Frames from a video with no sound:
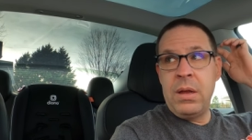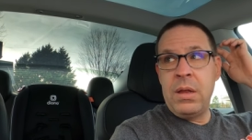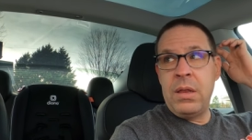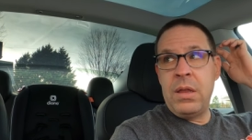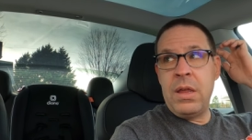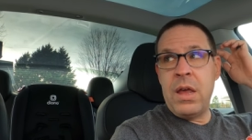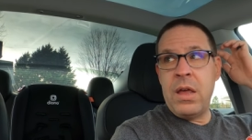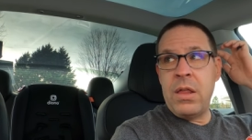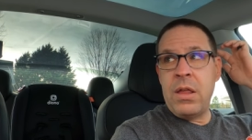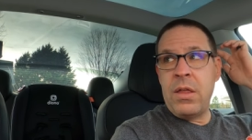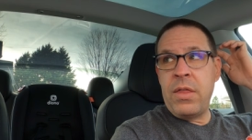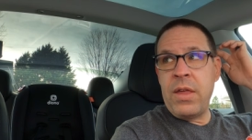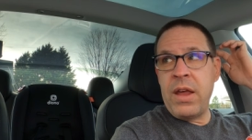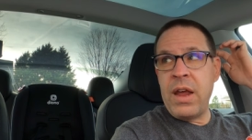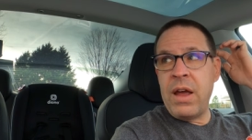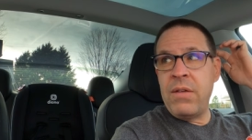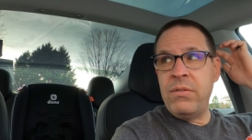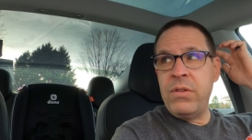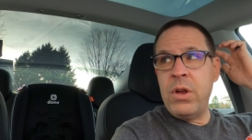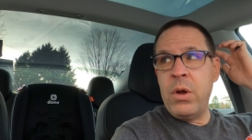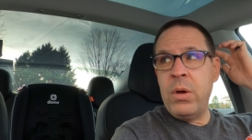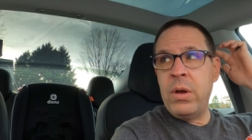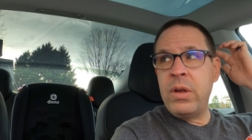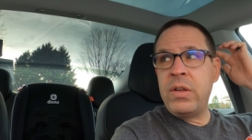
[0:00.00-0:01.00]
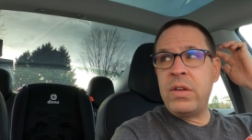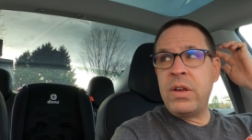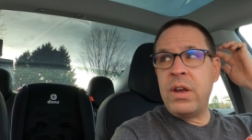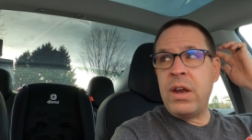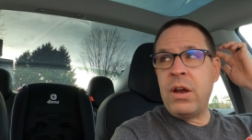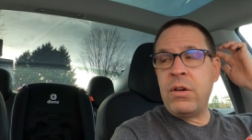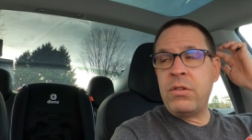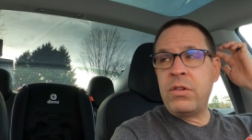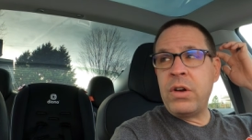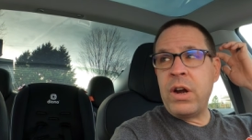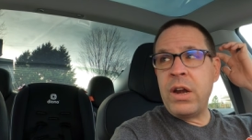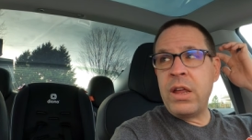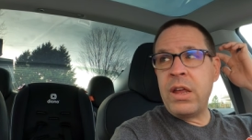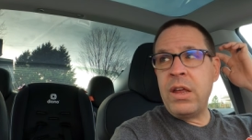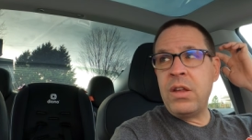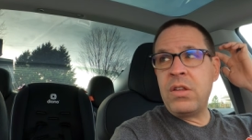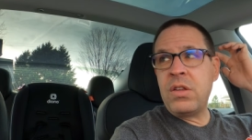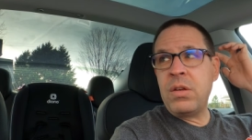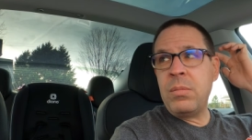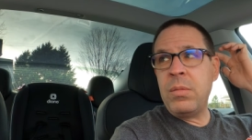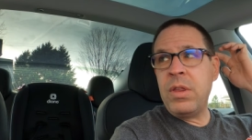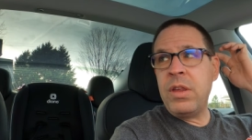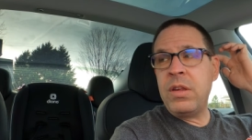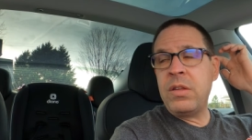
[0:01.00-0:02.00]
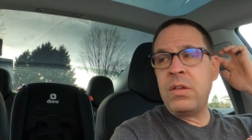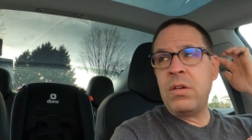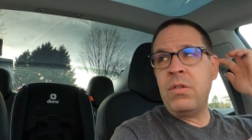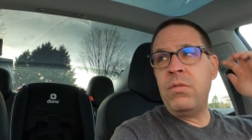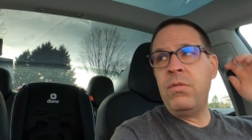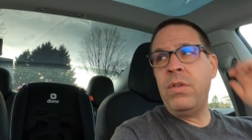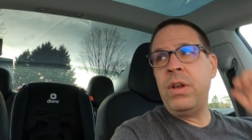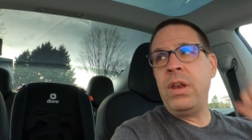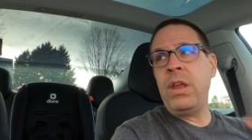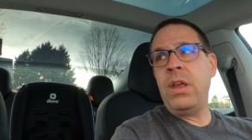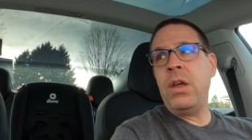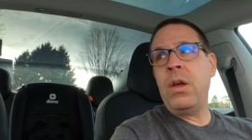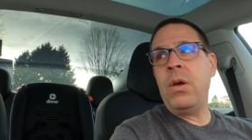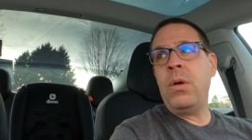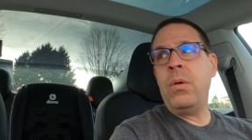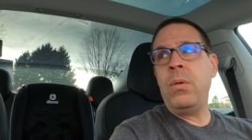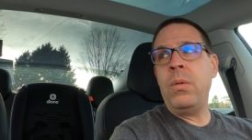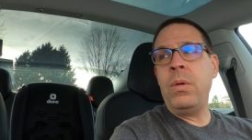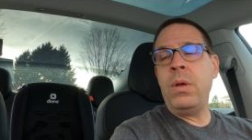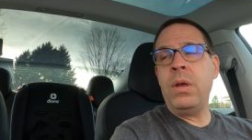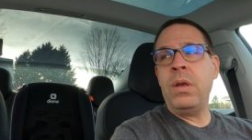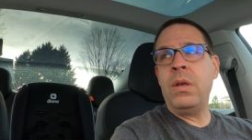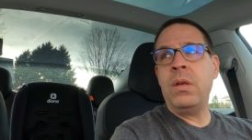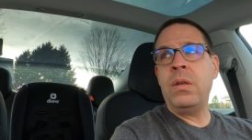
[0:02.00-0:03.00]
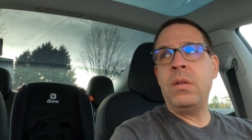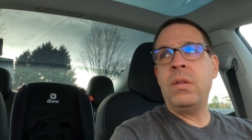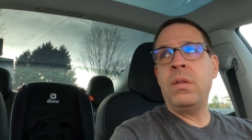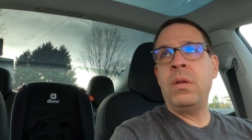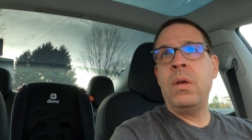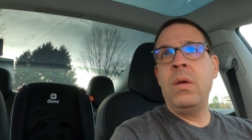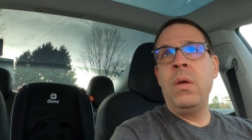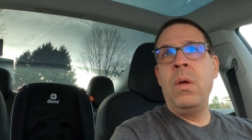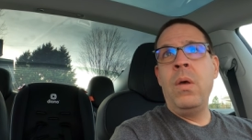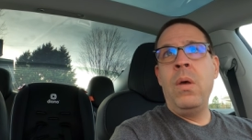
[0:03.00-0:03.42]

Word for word: The other thing I've noticed, and I'll try to get some of this on video, is